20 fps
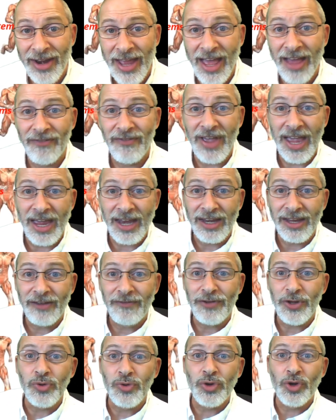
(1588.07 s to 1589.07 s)
have any
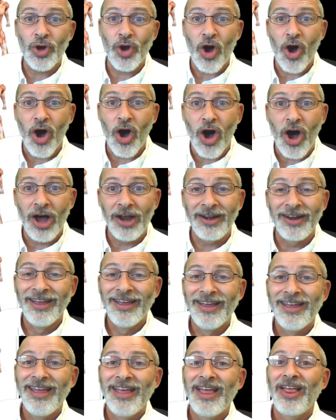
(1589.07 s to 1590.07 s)
of you caught
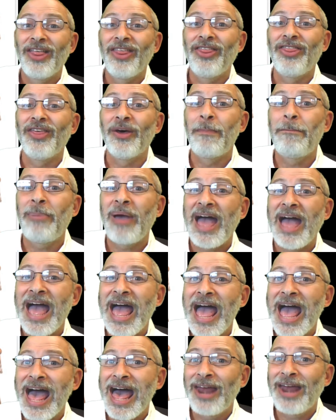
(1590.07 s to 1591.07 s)
the
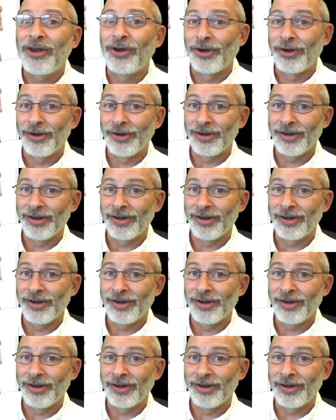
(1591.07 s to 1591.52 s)
pattern?